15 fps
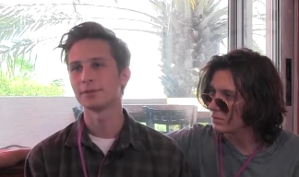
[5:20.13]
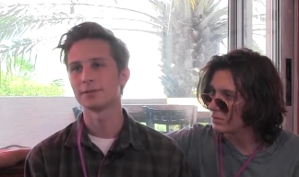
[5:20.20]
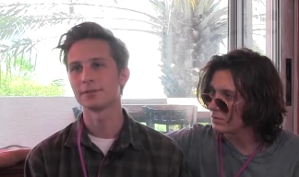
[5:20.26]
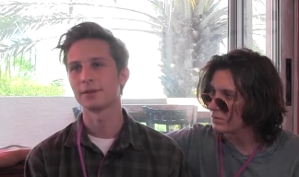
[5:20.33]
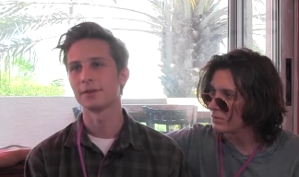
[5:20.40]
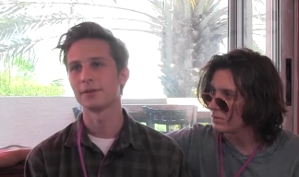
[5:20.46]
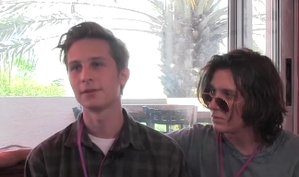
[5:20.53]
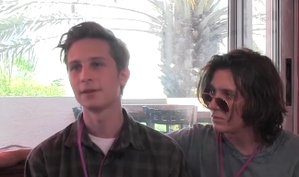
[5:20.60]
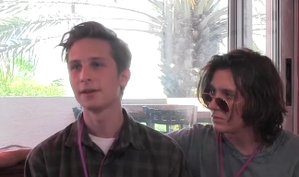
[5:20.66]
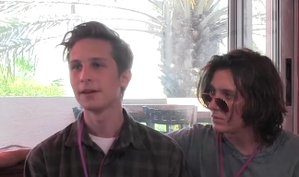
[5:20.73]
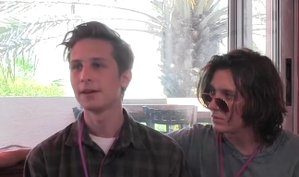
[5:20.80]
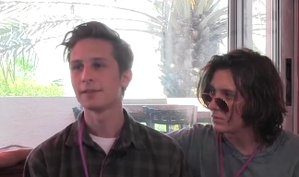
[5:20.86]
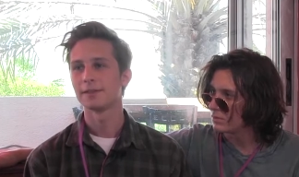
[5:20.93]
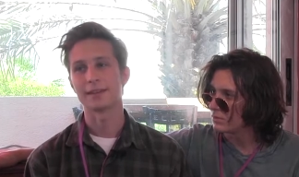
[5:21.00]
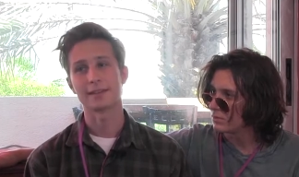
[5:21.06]
Speaker 1: So
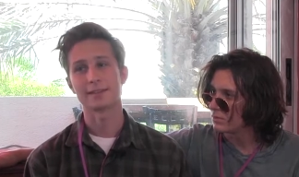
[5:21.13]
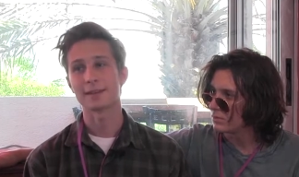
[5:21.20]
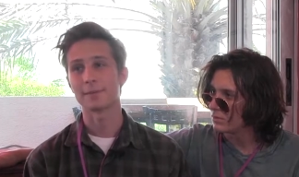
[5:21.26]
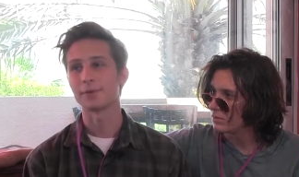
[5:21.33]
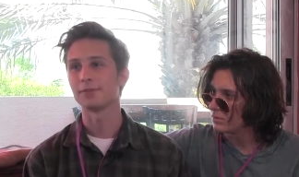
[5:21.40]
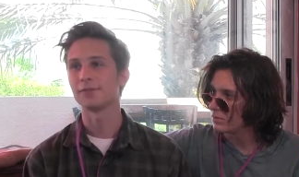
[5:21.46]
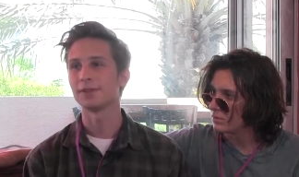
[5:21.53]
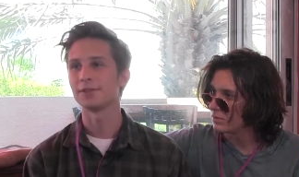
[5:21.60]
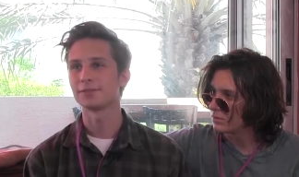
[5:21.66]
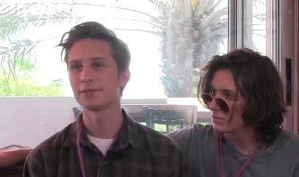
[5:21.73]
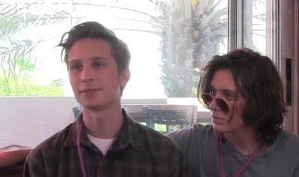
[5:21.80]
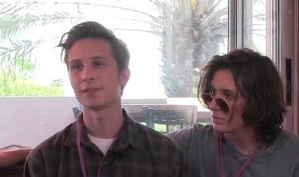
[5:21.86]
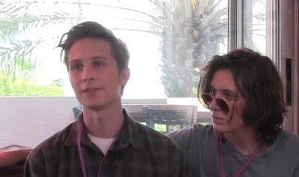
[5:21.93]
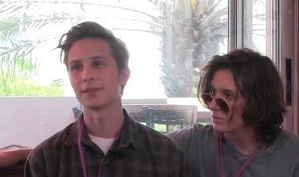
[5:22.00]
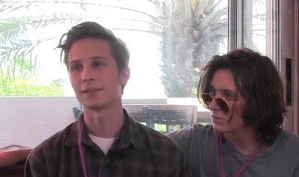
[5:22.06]
next step is
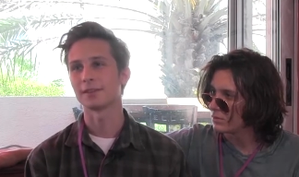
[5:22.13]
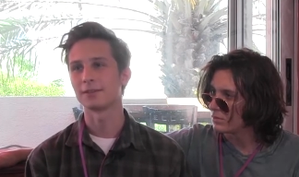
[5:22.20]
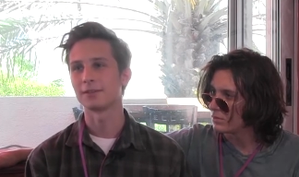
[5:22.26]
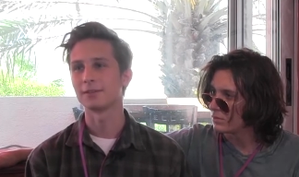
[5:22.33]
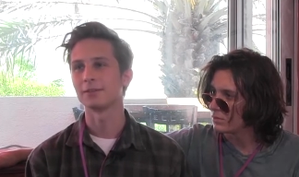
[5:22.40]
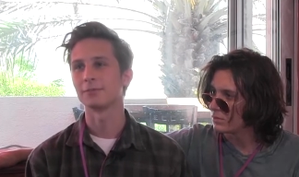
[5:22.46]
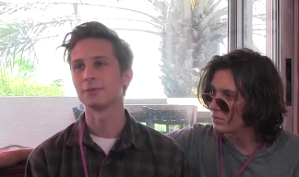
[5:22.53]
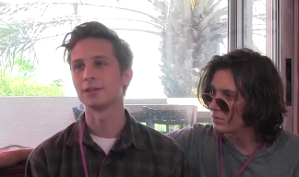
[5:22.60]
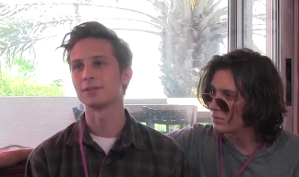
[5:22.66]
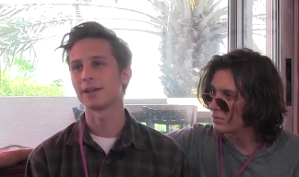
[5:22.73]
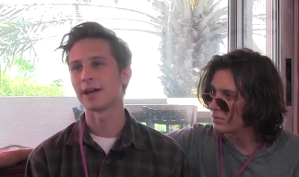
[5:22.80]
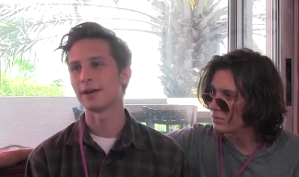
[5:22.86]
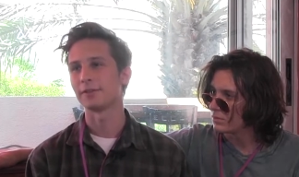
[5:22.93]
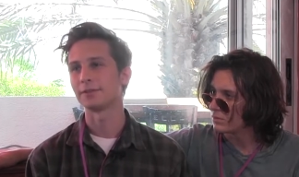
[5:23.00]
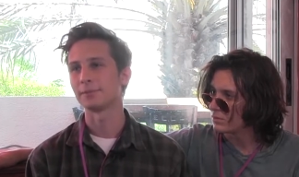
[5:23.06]
features. I think you can reach
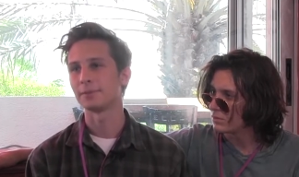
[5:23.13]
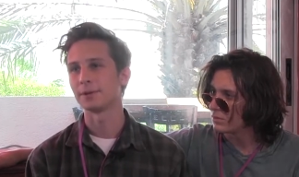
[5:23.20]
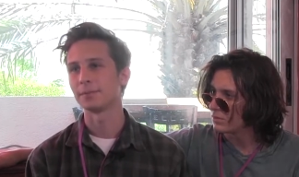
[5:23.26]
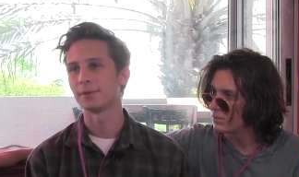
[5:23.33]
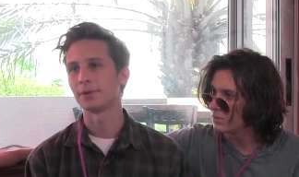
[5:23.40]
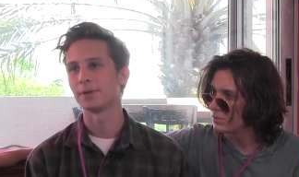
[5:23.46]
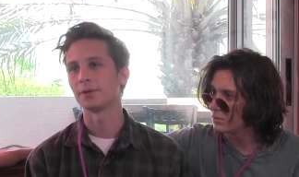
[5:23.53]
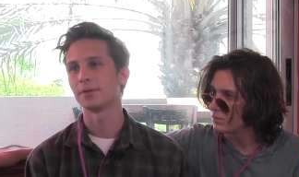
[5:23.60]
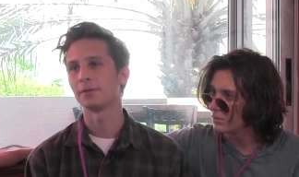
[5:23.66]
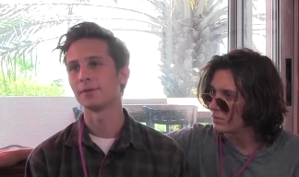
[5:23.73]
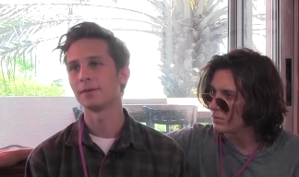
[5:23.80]
out to people